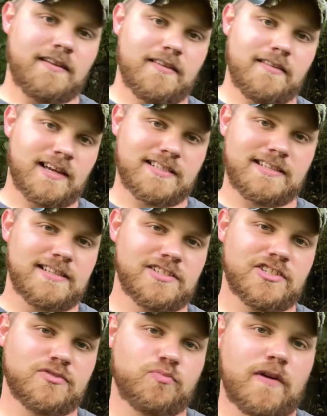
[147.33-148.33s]
Like I said, this is
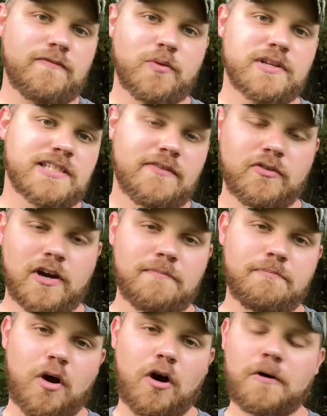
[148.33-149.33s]
just 147 grain
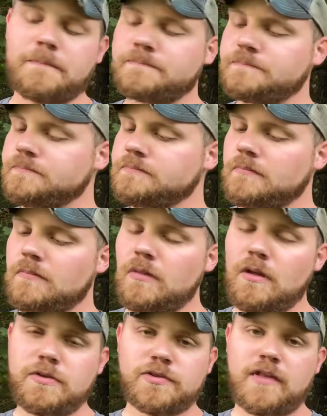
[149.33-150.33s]
ball,
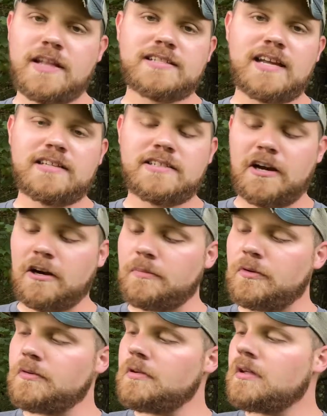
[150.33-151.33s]
so that's not
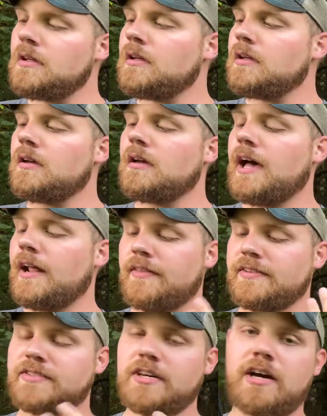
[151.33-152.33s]
terrible out of
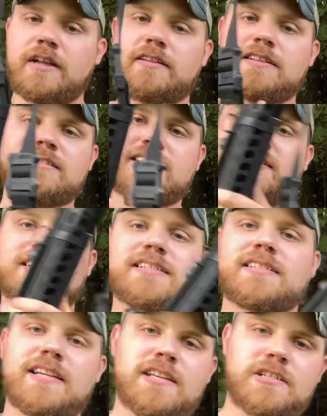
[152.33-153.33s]
this gun. This is a
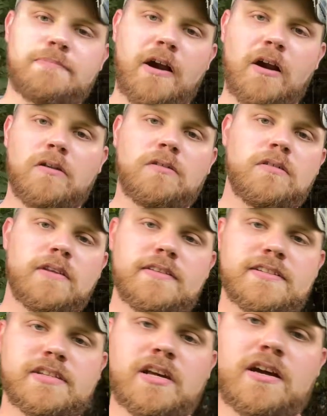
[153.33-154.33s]
16-inch barrel in
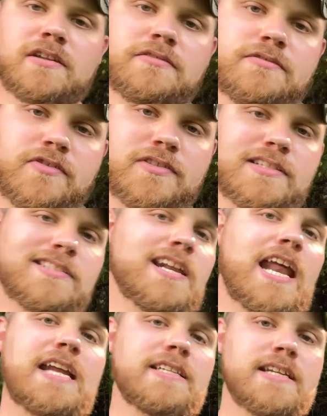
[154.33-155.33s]
this gun, so this isn't an
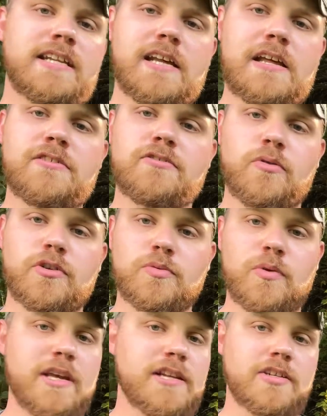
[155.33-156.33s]
18-inch or
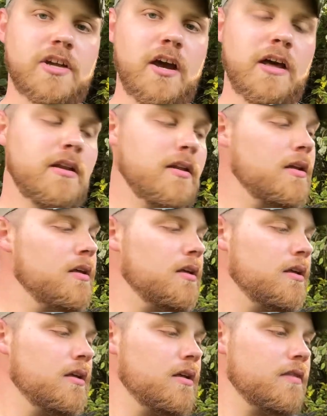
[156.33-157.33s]
20-inch gun.
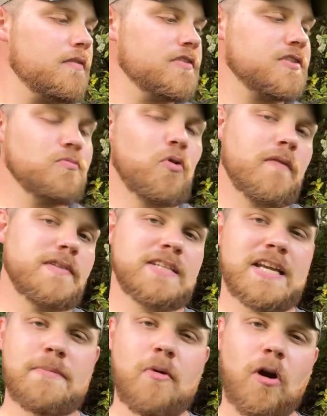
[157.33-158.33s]
This is more of a
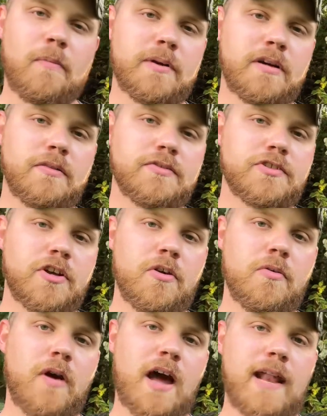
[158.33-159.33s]
DMR build,
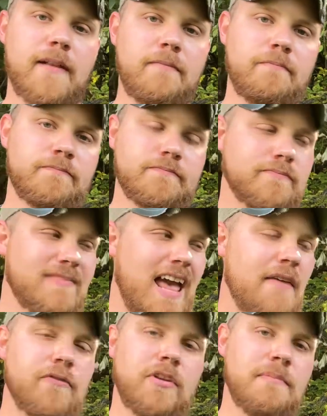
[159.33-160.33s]
so I
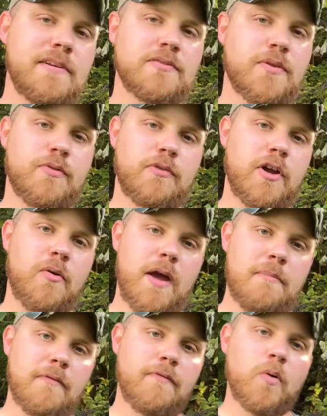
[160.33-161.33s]
haven't really messed with
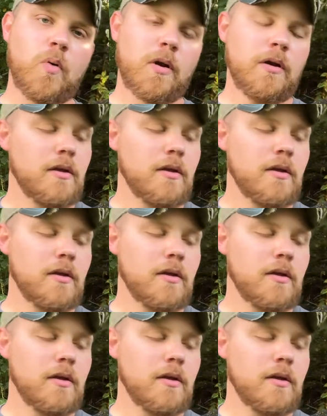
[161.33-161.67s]
308 before,